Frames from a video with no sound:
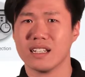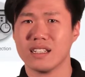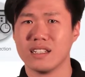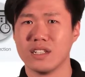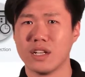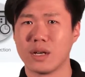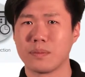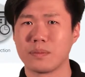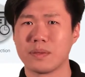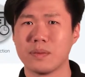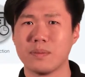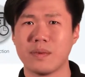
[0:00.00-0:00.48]
the
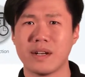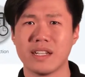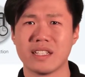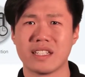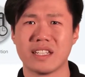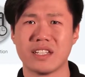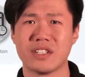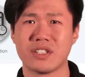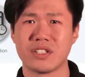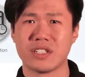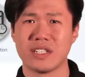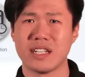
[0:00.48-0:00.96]

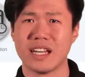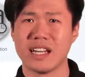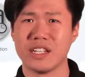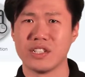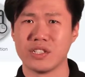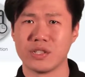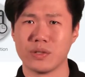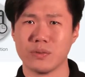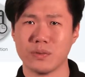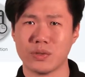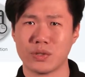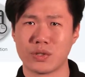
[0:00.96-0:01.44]
optimization
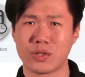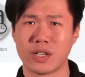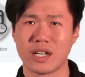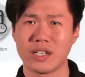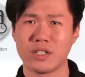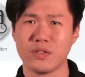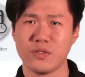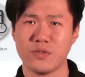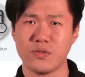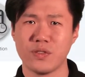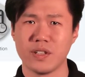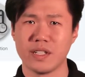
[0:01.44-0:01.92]
engine will try
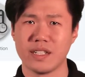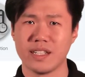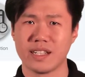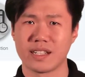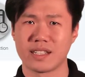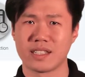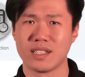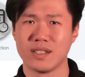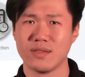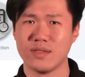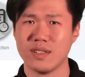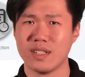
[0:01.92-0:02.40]
to fit the
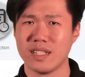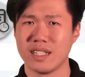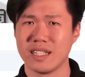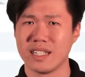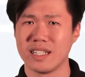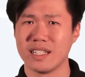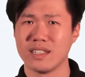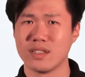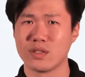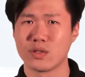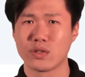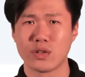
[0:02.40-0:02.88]

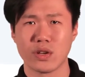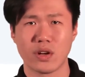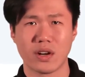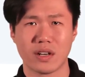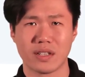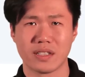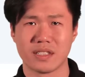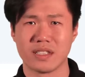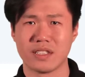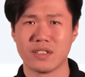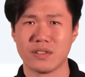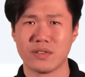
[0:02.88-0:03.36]
activity into your
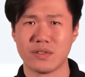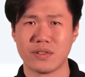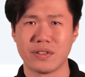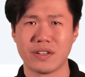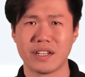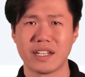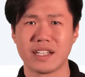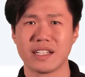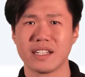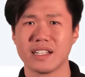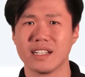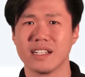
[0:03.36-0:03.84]
itinerary,
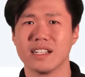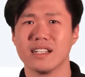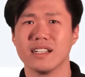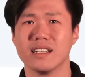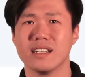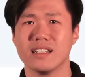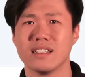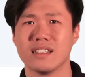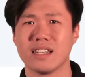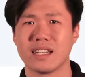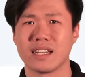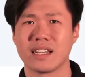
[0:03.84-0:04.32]

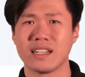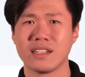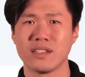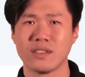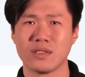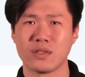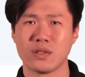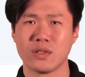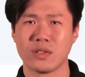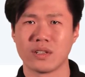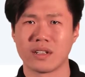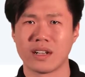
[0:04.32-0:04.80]
taking
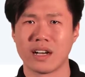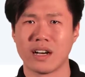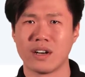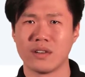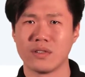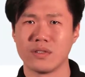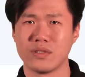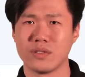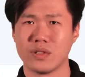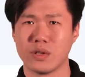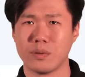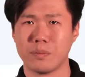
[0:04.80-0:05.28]
into
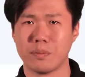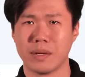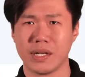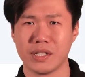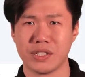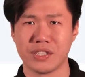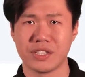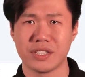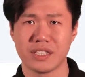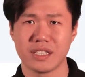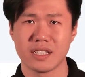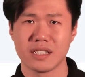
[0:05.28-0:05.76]
account your
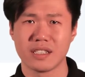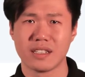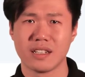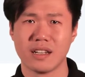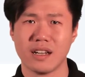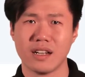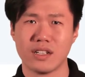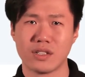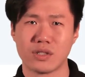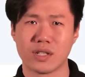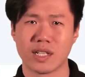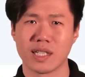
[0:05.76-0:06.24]
budget,
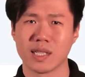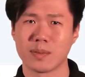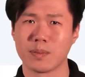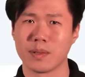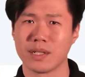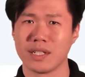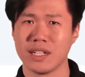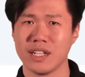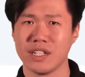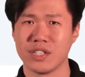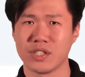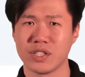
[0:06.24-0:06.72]

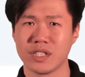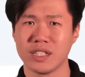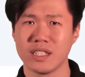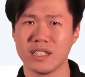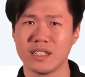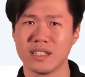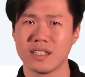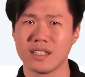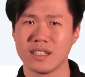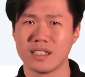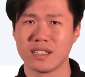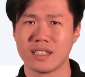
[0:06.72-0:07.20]
transportation,
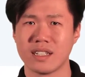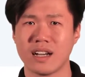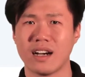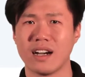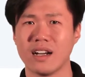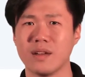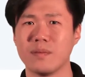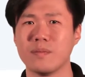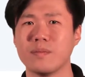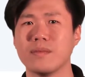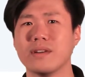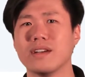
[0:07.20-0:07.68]

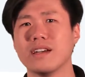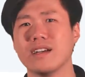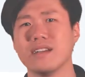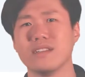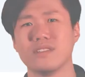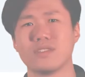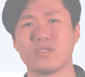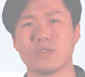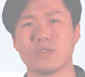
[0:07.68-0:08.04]
time, and